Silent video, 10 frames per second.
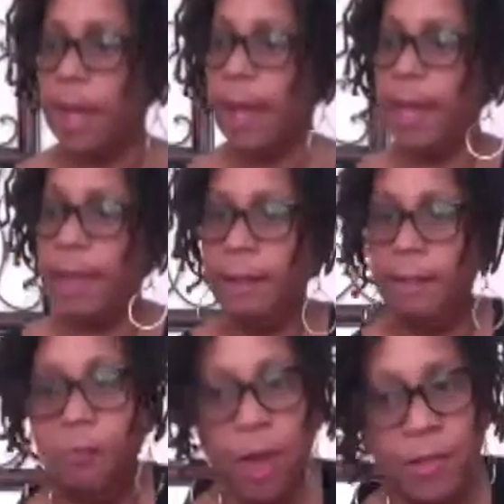And
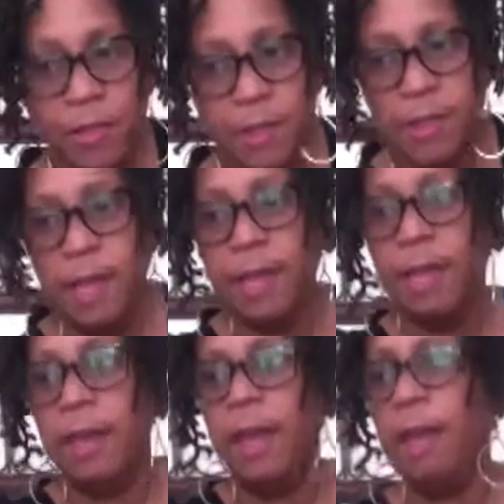rather than taking
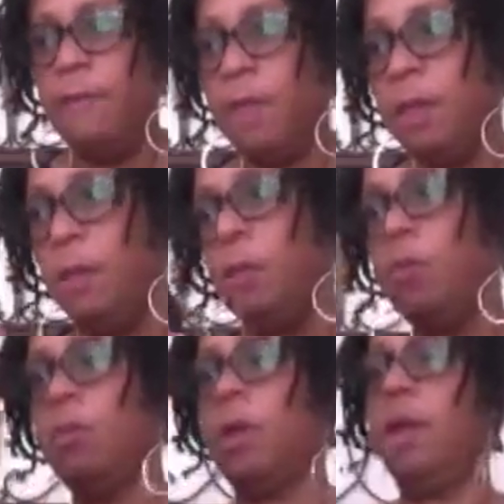a
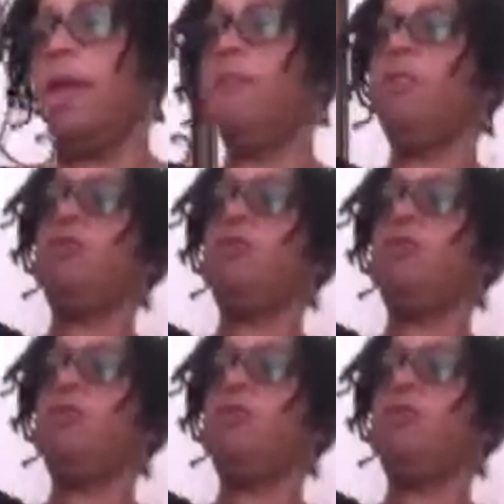heavy